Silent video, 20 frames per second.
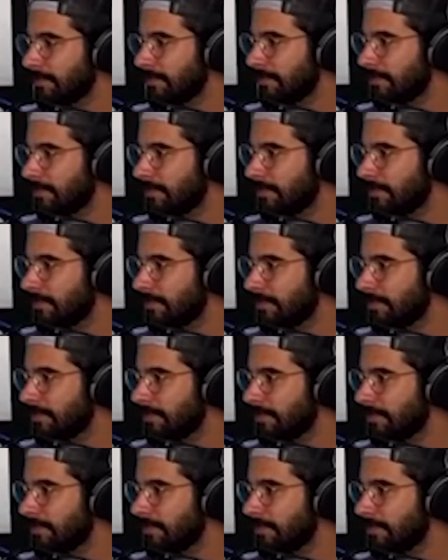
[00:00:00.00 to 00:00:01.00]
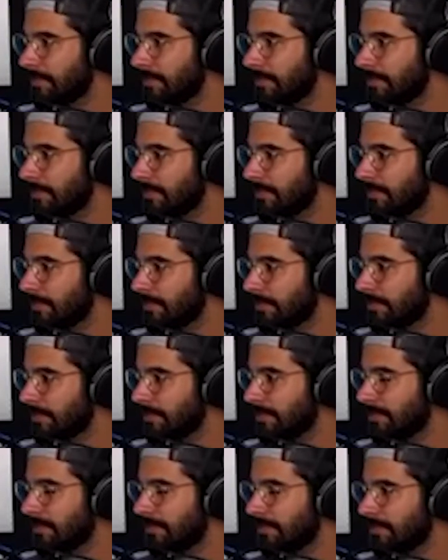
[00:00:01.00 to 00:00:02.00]

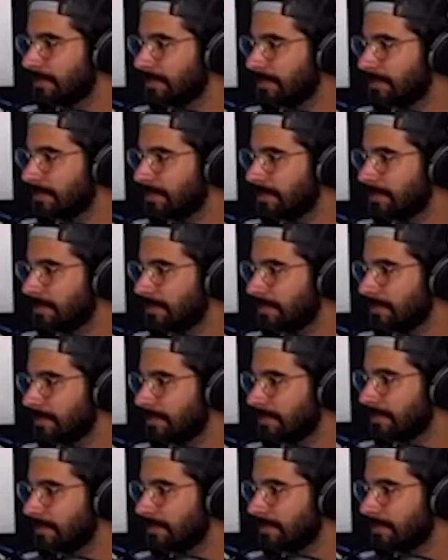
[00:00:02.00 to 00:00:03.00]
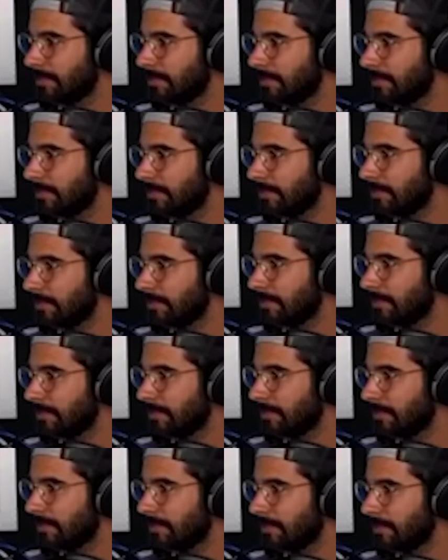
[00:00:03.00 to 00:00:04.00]

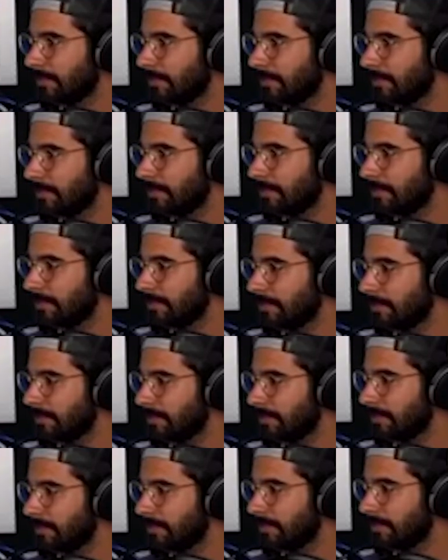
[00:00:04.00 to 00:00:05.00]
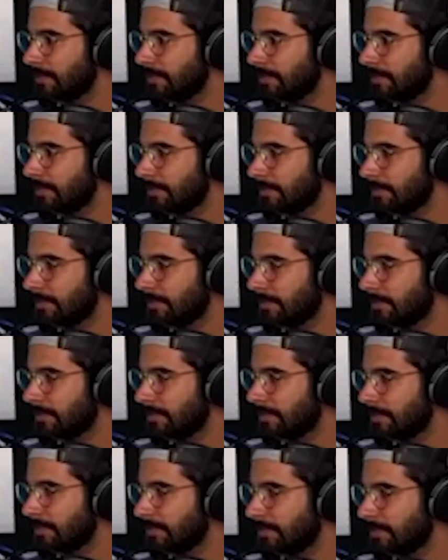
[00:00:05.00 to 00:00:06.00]

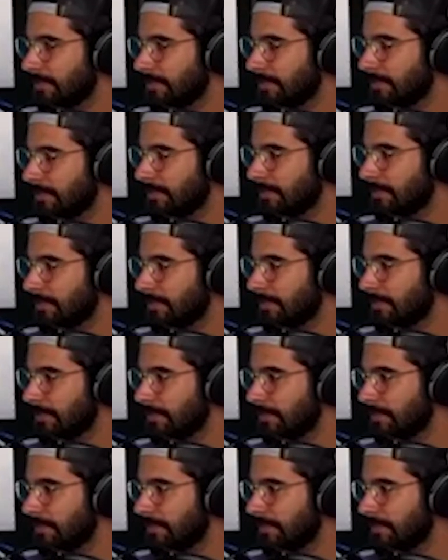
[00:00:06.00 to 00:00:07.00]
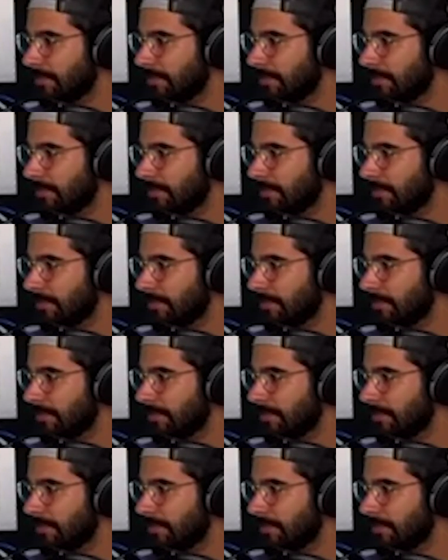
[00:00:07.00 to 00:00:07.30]
The person shown says nothing.